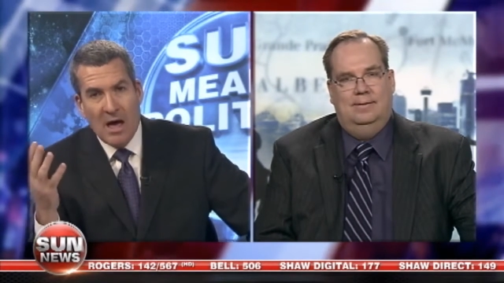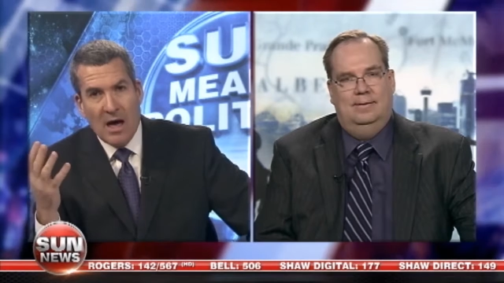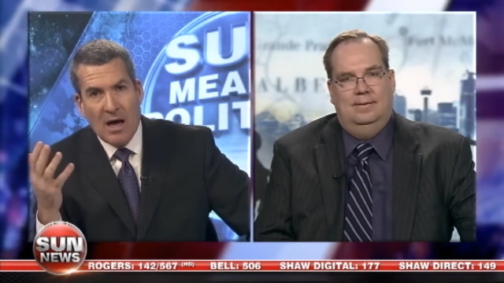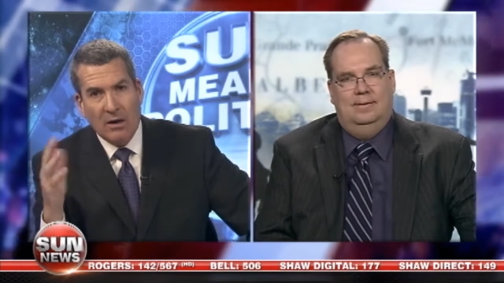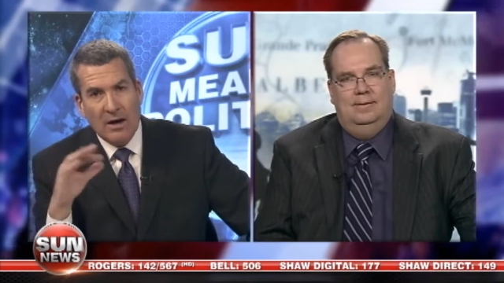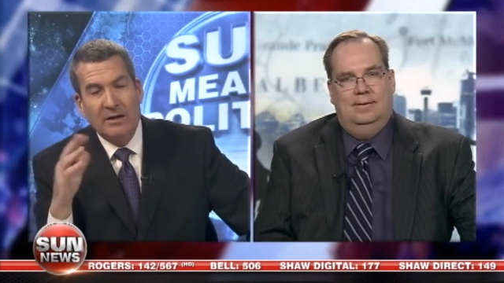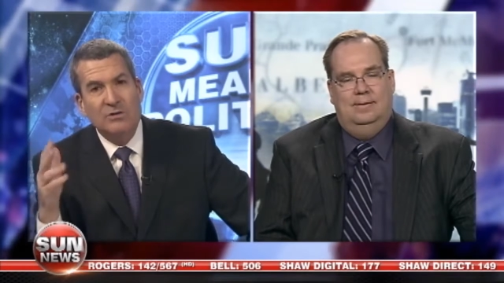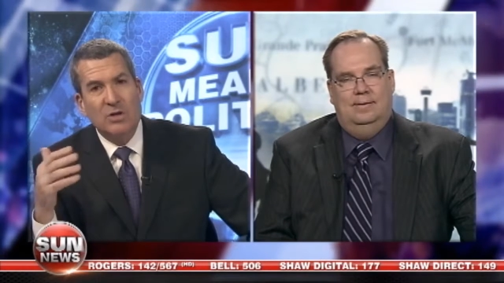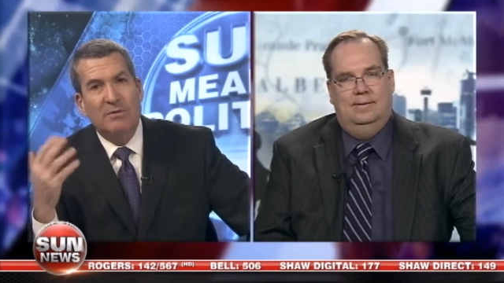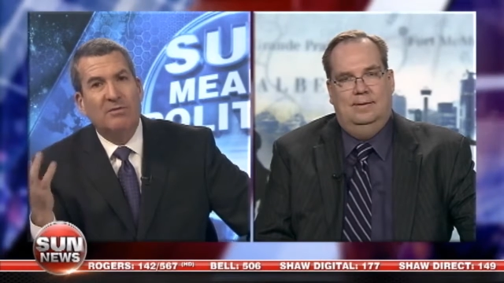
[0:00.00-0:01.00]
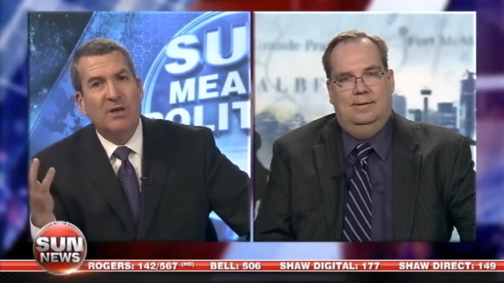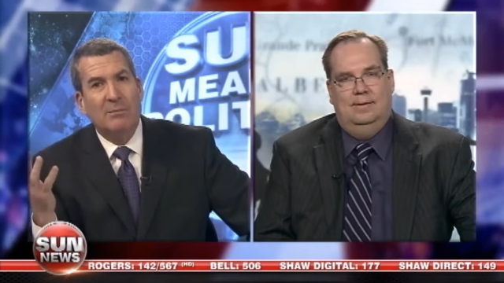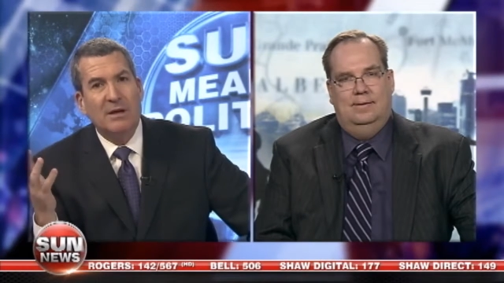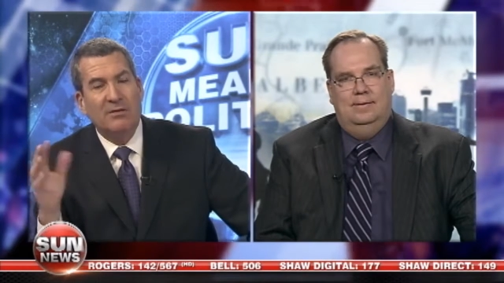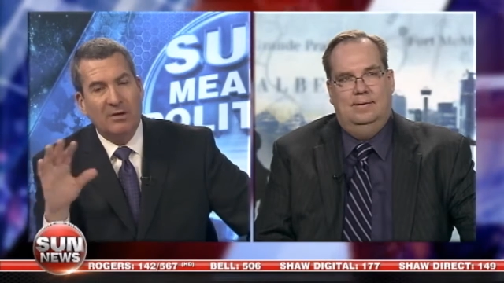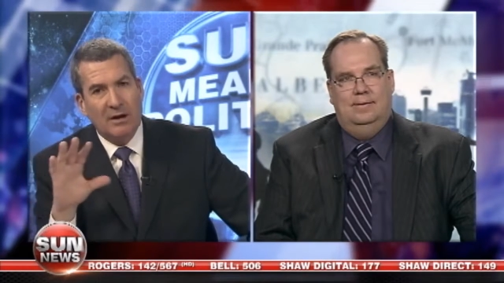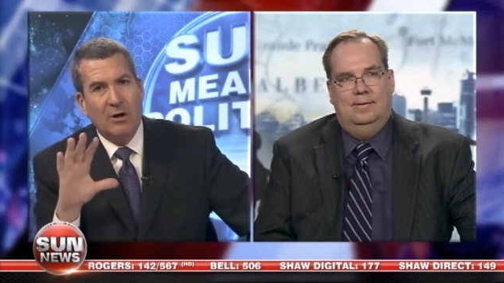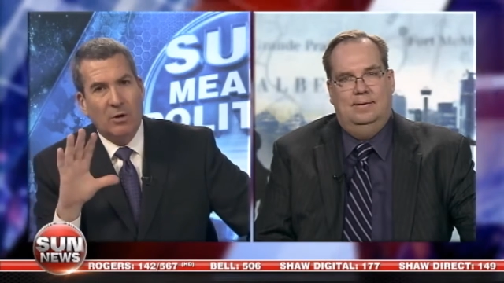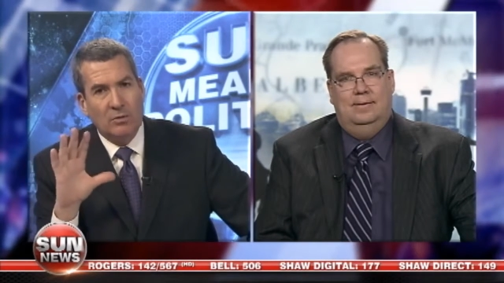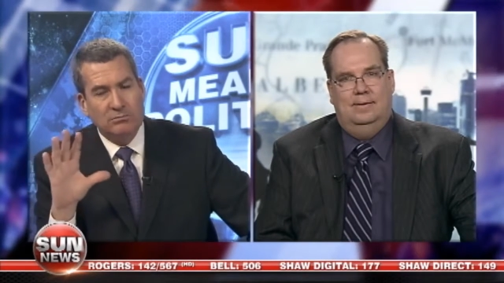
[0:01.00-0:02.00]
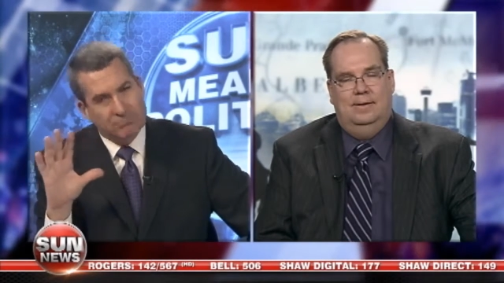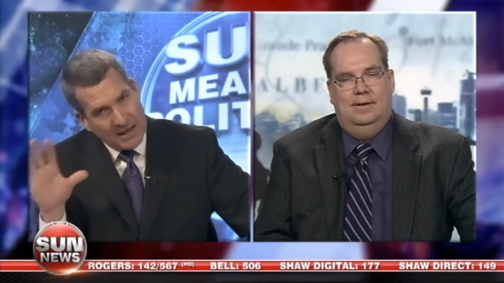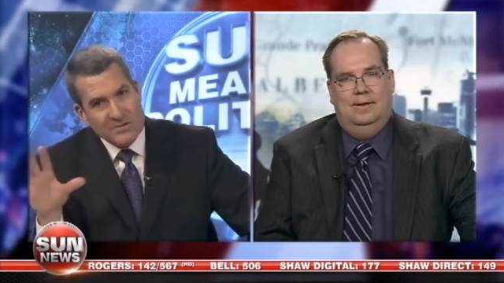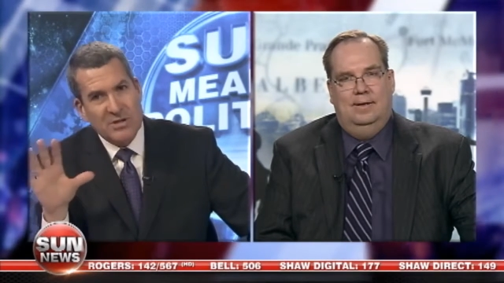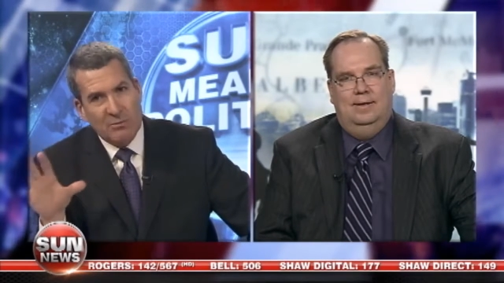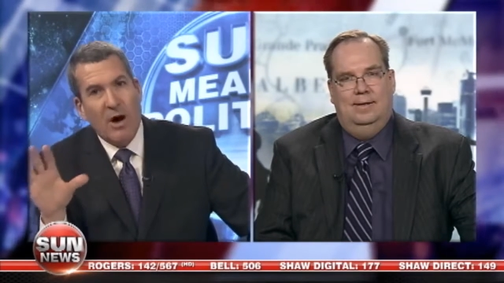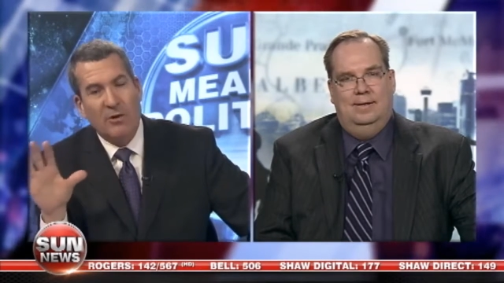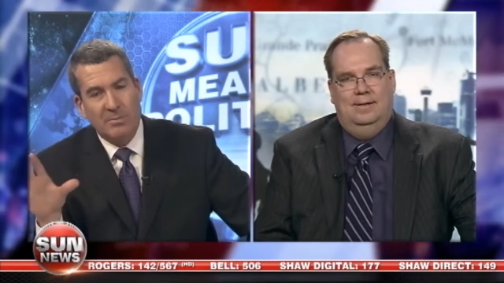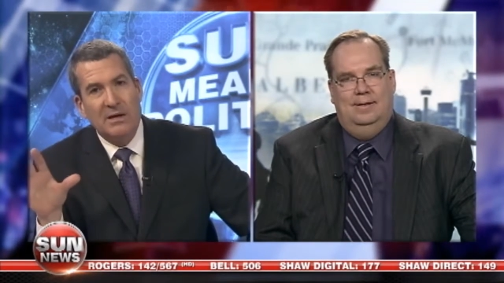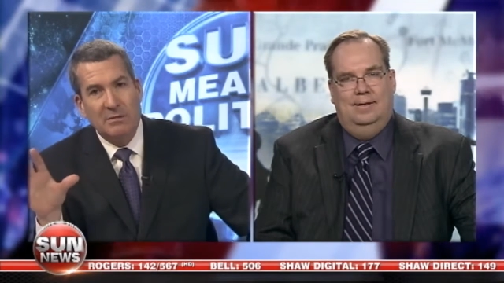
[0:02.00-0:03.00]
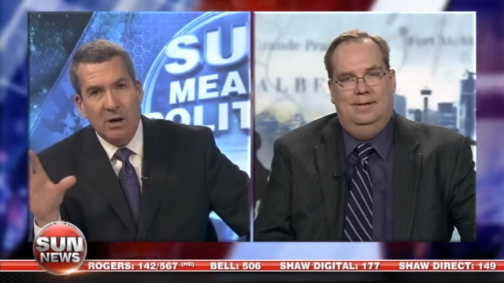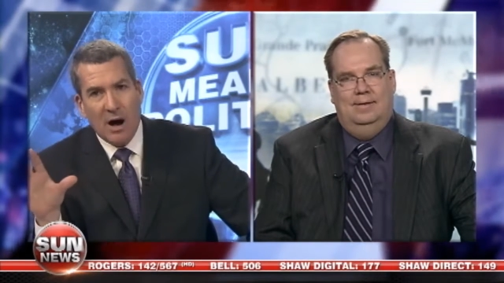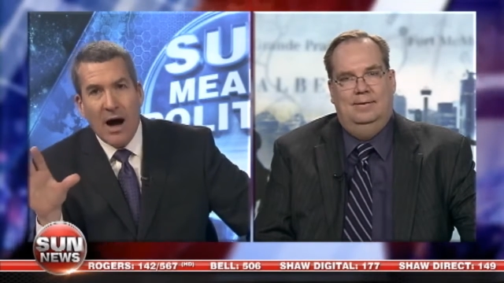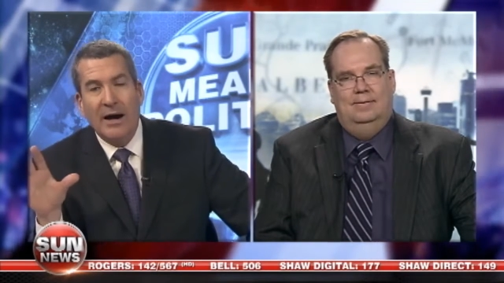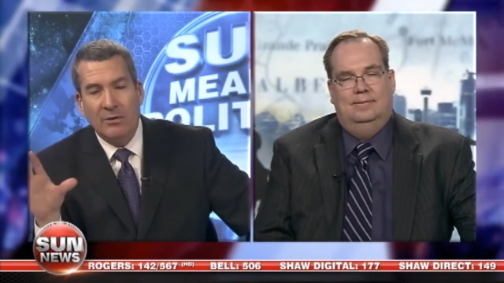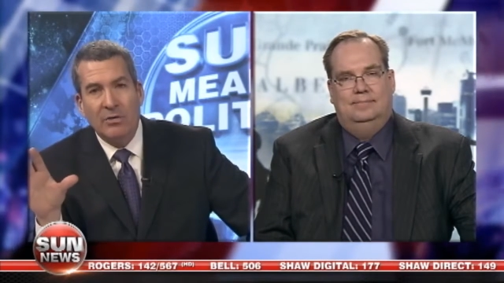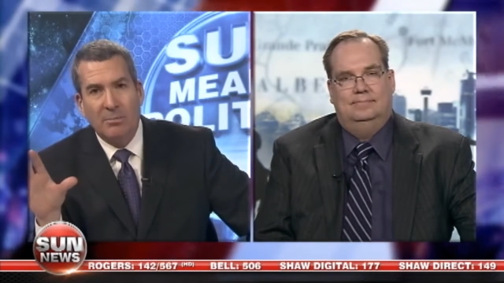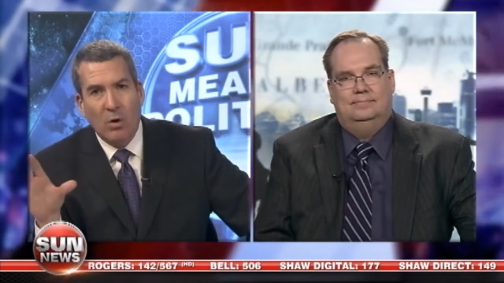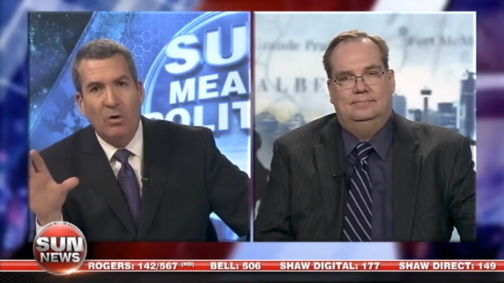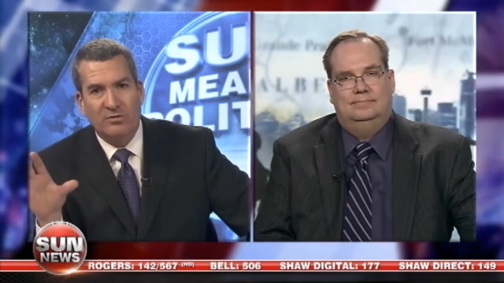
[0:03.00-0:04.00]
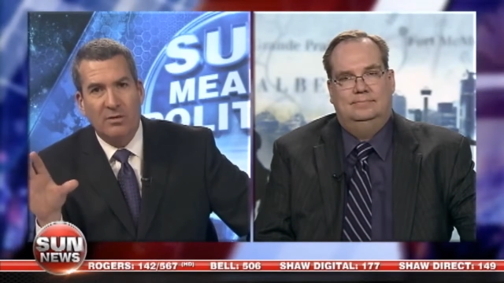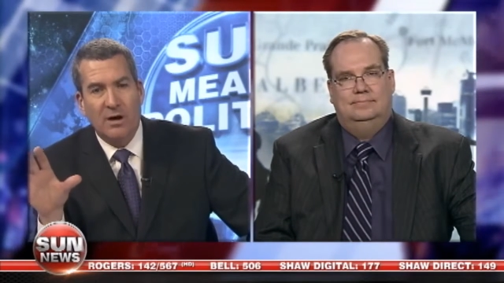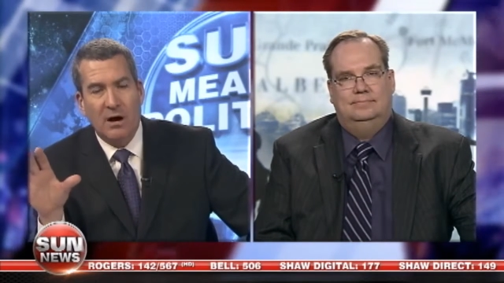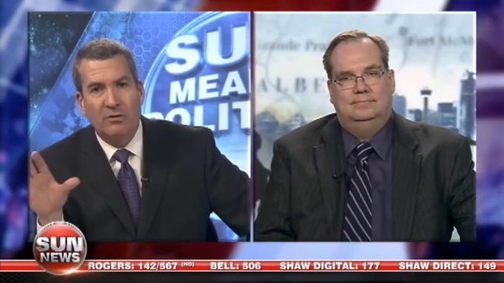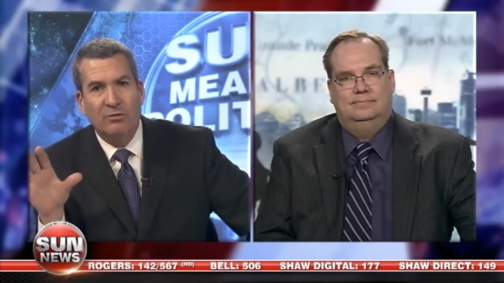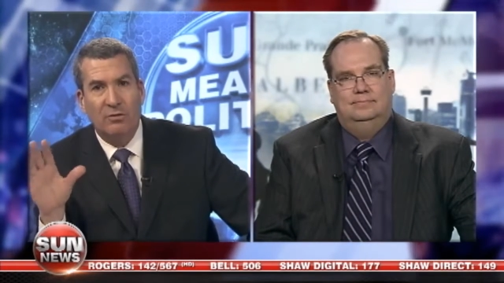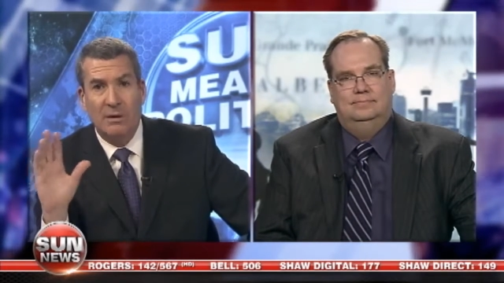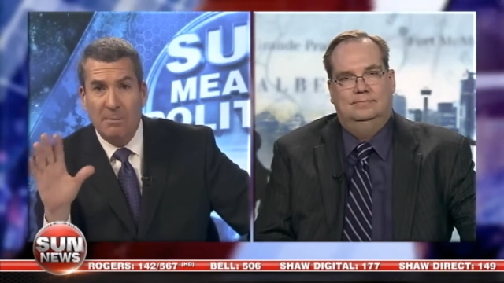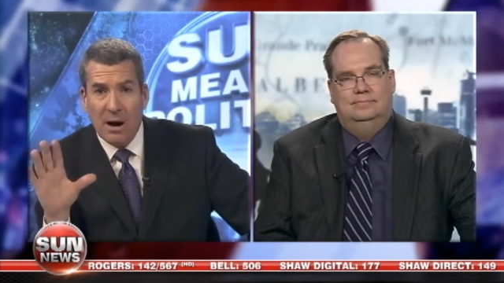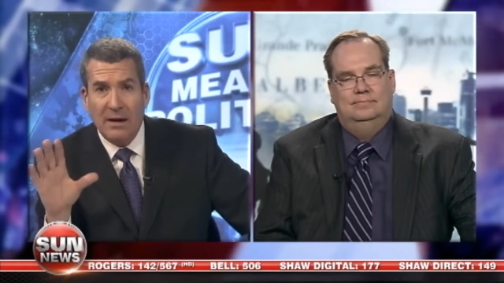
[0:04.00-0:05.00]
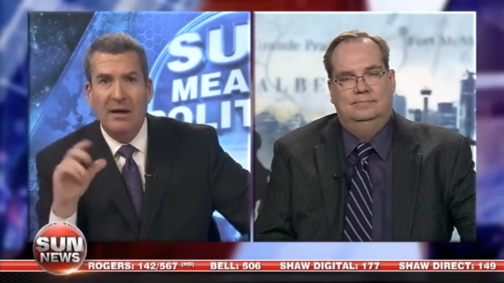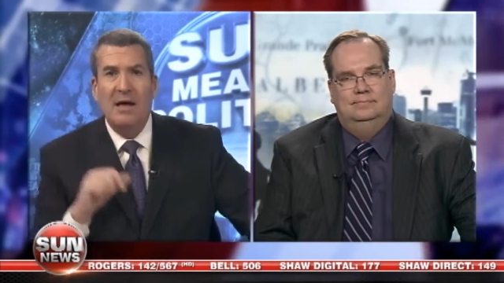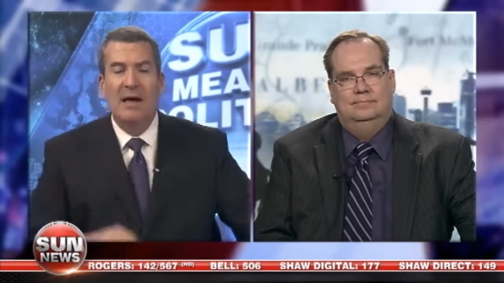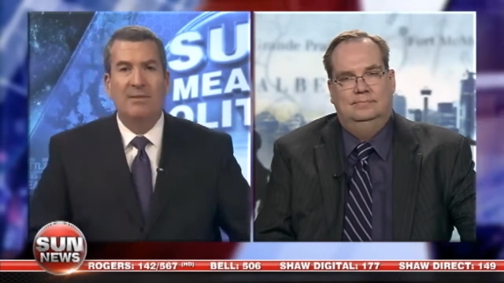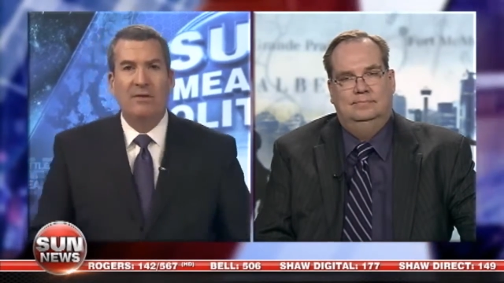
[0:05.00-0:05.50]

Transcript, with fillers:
Speaker 1: a lot of conservatives say to me, say, you know, yes, they'd rather be higher in the polls than they are, certainly, but they